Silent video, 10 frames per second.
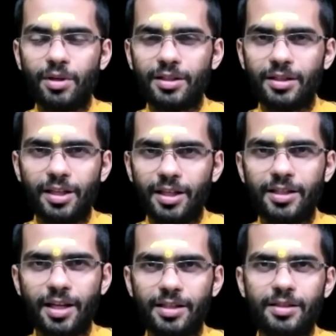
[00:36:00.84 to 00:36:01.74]
doesn't need
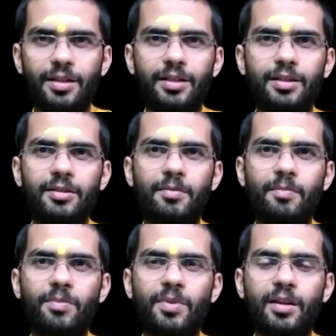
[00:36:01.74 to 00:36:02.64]
Shastra,
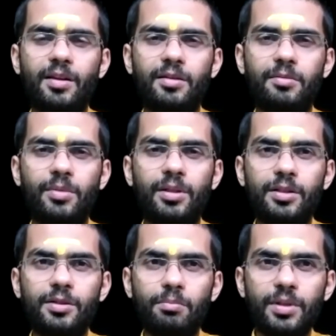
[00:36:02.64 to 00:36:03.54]
but
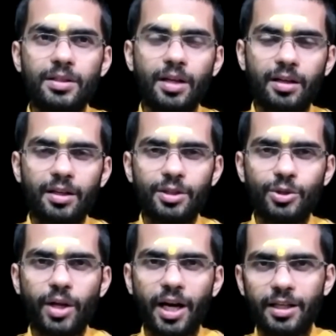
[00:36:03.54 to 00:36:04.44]
this
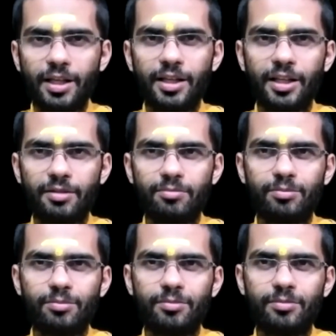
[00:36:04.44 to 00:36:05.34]
misunderstood entity,
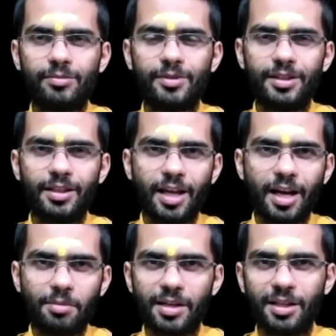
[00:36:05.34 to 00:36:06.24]

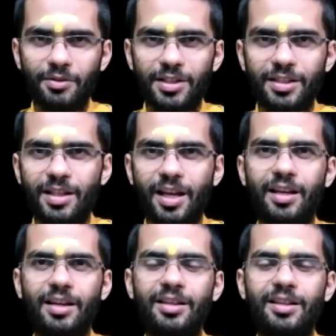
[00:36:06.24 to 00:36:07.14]
Chidabhasa, which is
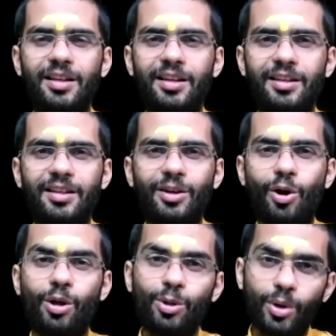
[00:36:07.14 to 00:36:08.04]
there,
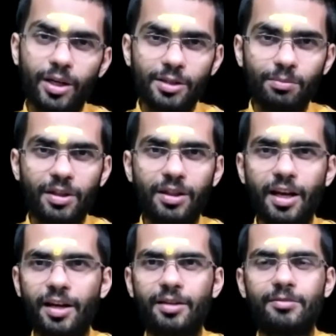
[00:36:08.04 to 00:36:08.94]
although it is
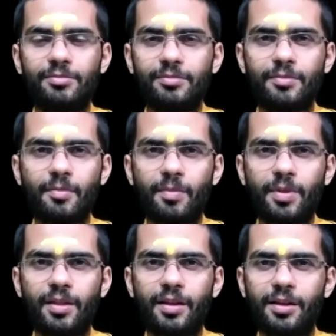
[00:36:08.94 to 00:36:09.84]
mitya,
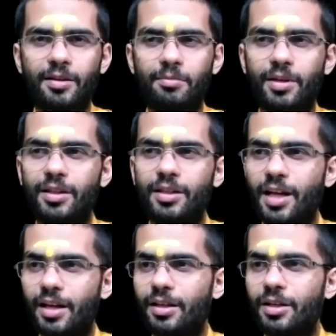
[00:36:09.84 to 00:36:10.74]
but the
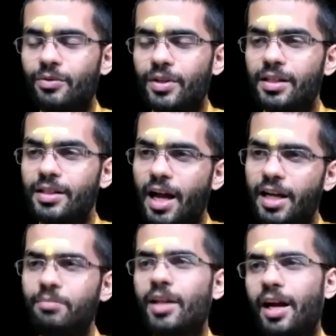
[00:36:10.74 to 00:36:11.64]
sadhaka feels, I
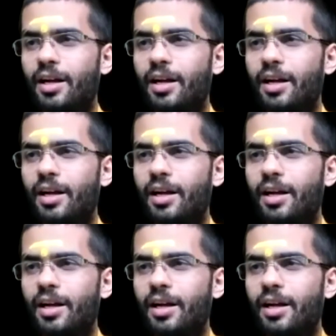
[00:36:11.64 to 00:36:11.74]
am that.